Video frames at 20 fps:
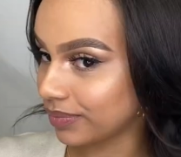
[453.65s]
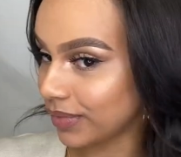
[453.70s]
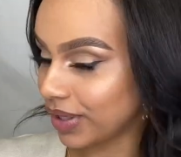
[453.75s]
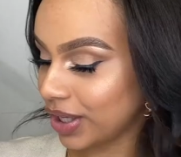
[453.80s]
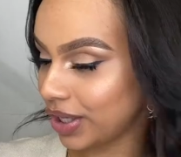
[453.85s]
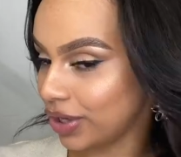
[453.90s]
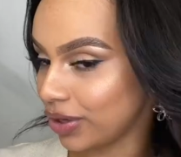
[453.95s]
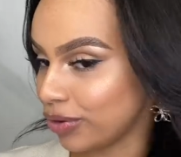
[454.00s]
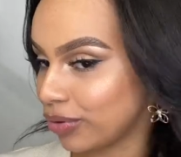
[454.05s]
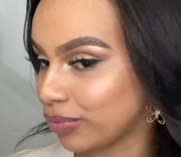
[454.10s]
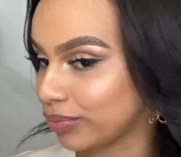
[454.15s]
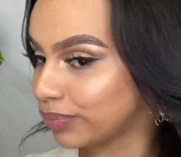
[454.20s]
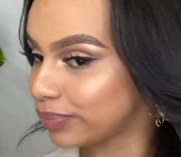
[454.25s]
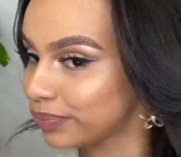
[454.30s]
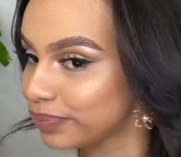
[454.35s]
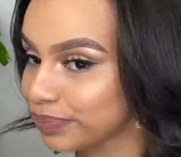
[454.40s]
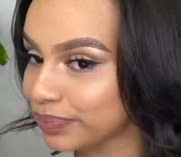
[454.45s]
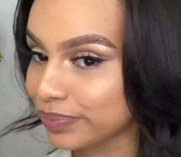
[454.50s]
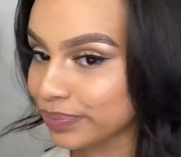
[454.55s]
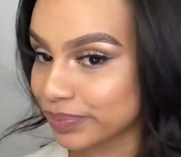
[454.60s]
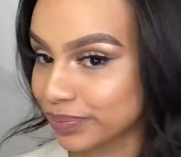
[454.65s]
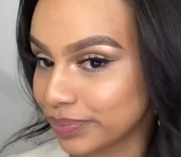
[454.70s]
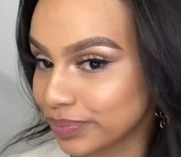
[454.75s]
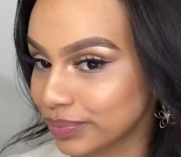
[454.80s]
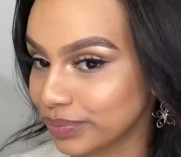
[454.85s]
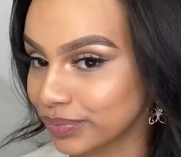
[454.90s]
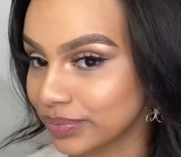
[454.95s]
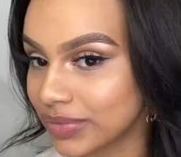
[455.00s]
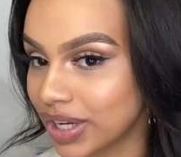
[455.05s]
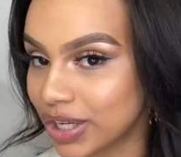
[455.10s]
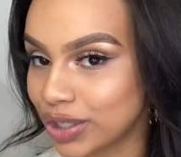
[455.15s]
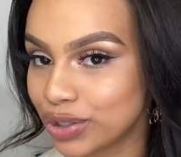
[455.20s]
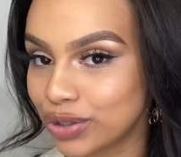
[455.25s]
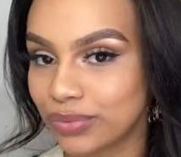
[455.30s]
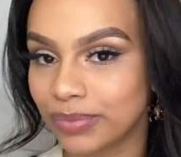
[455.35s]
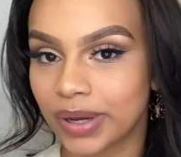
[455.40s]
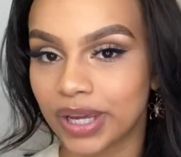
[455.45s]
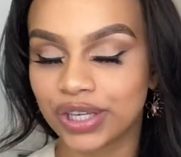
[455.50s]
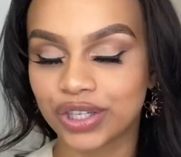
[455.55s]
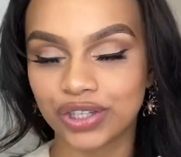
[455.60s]
Cute, not too
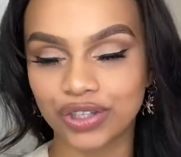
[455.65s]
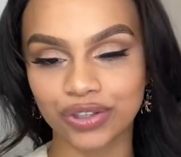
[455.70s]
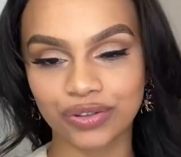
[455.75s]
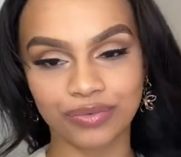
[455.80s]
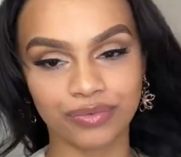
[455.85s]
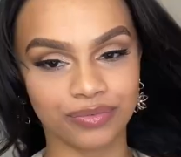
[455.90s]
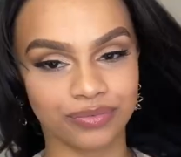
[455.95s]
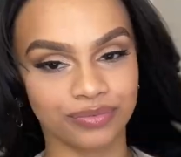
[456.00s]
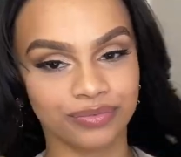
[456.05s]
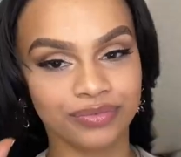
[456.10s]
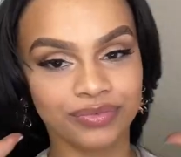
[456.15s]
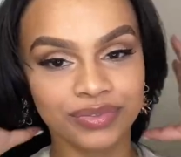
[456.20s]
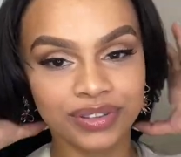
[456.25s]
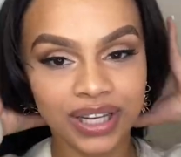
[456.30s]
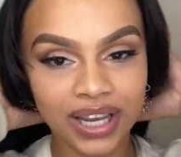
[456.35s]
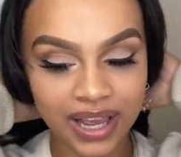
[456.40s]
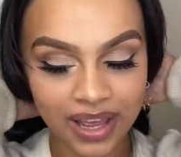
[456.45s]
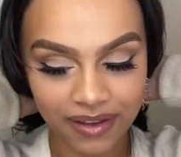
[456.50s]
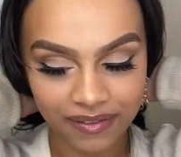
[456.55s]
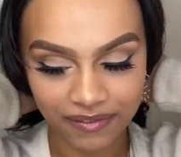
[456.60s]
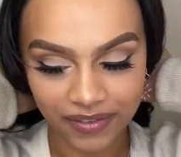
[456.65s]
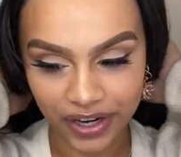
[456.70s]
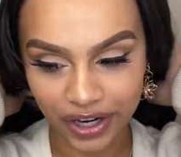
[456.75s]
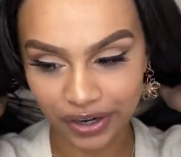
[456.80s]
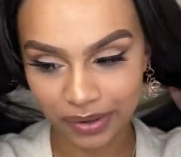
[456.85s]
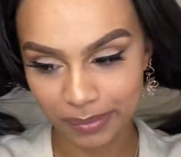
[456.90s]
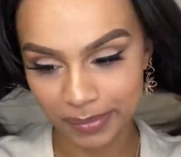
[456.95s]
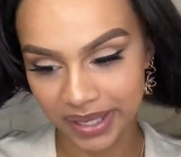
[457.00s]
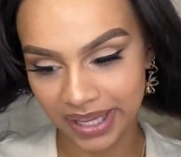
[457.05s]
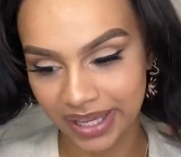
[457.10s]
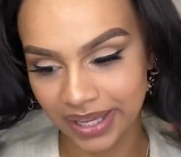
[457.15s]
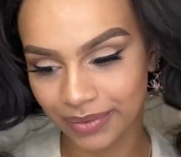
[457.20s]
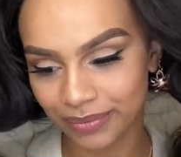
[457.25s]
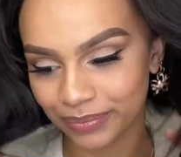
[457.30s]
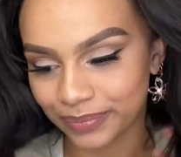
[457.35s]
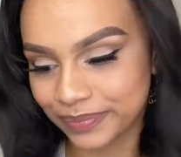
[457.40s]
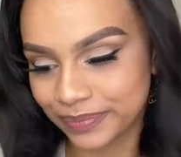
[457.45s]
much, very me.